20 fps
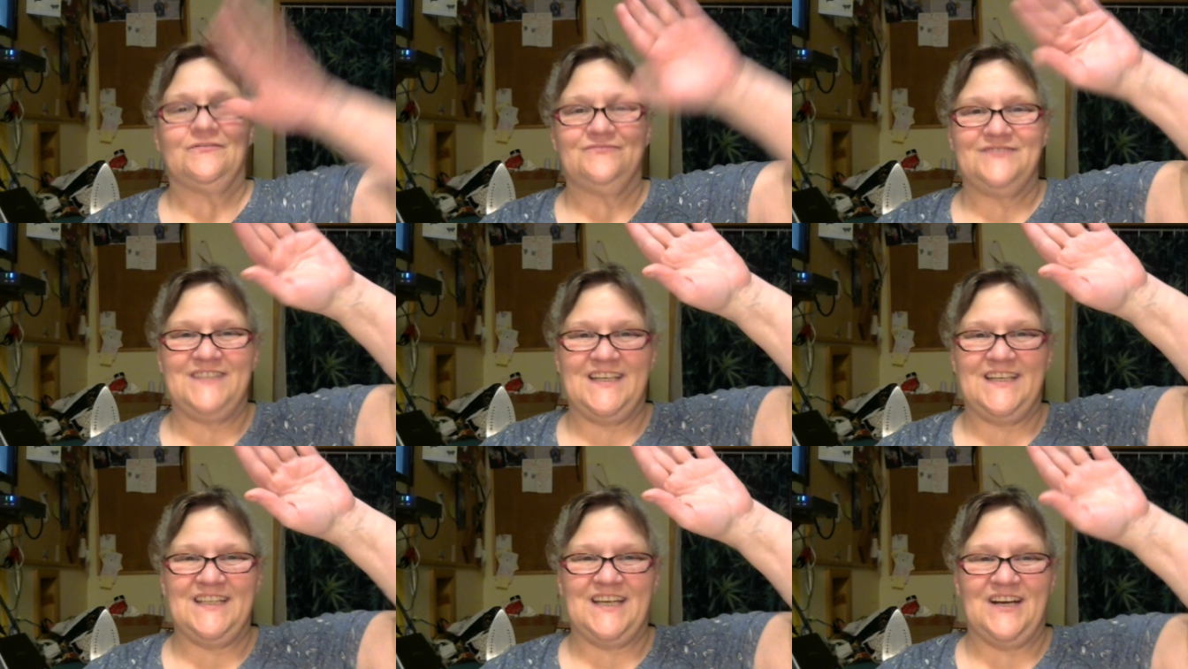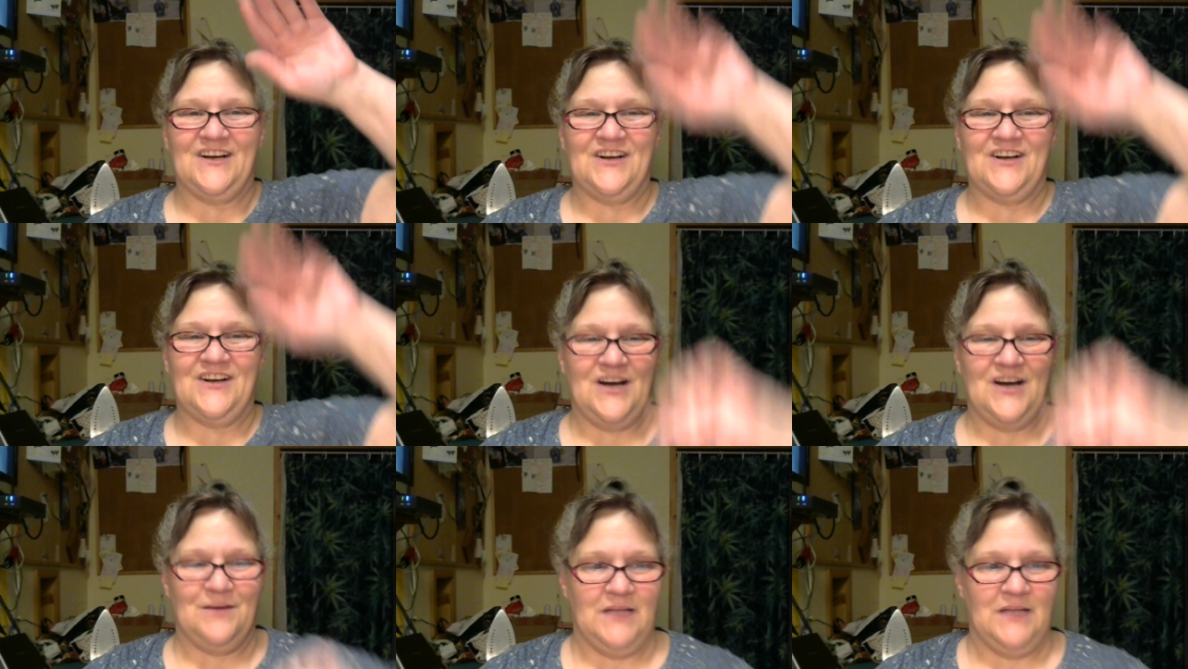Take care.
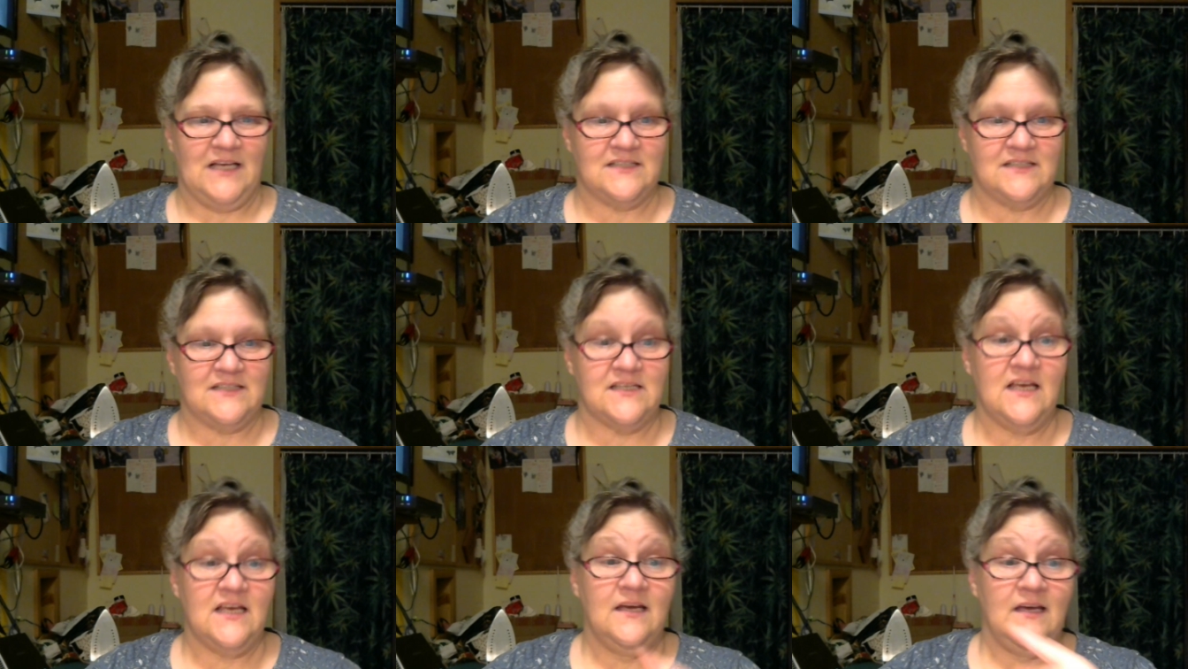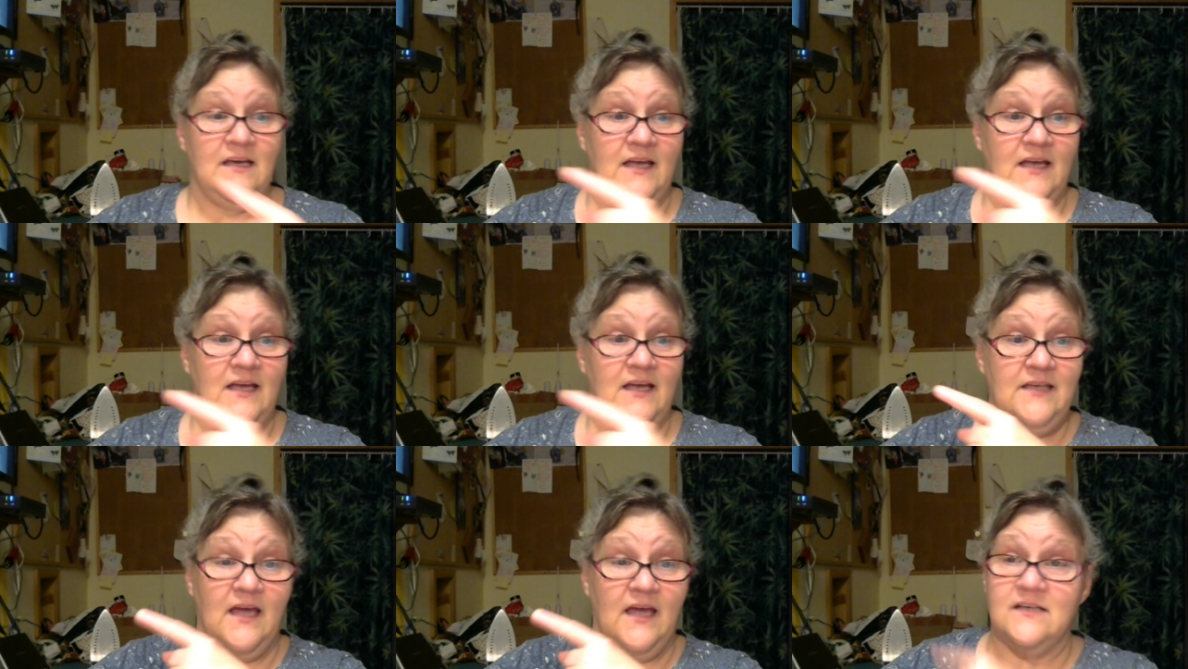God bless.
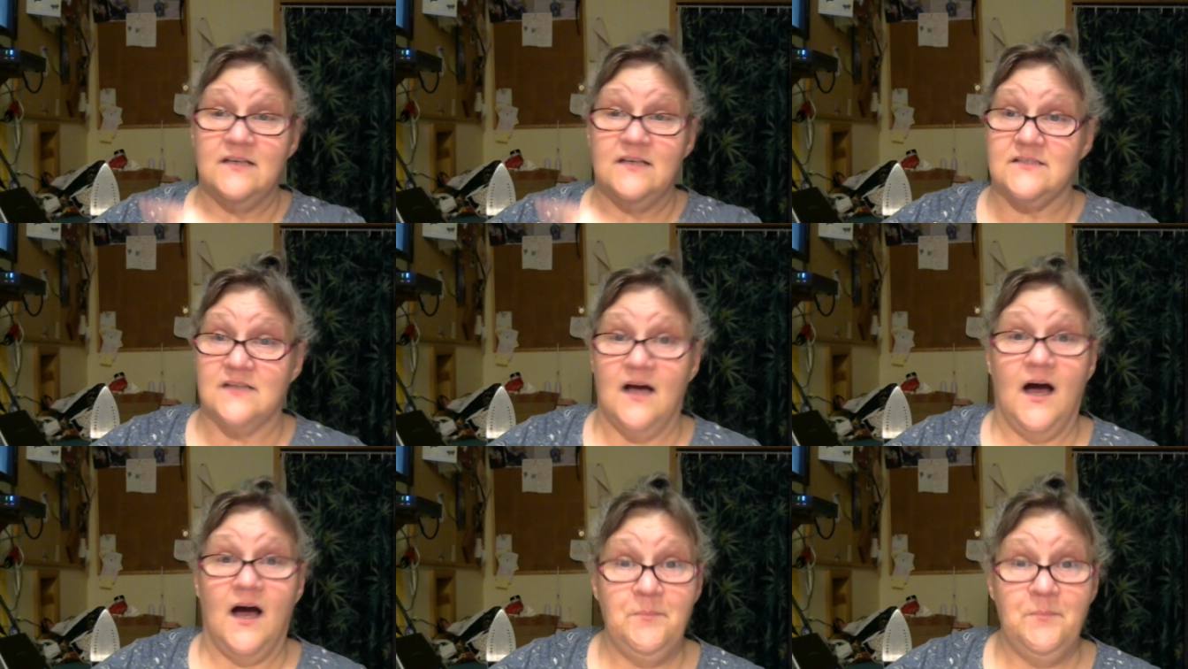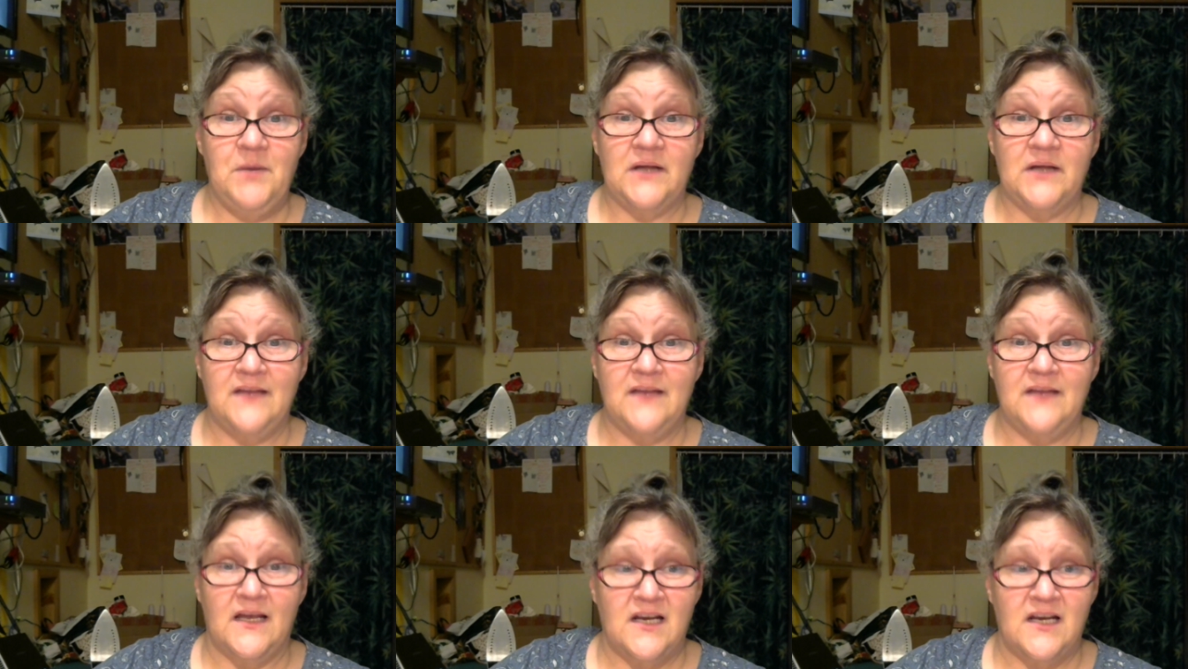And yes, I
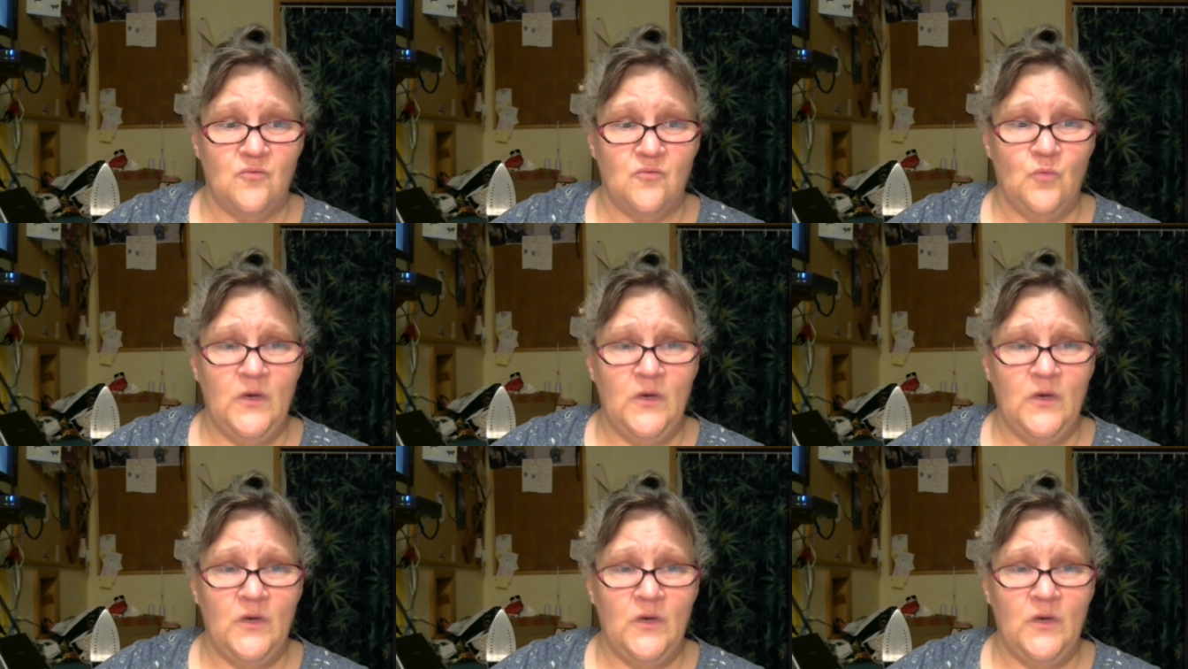bought that on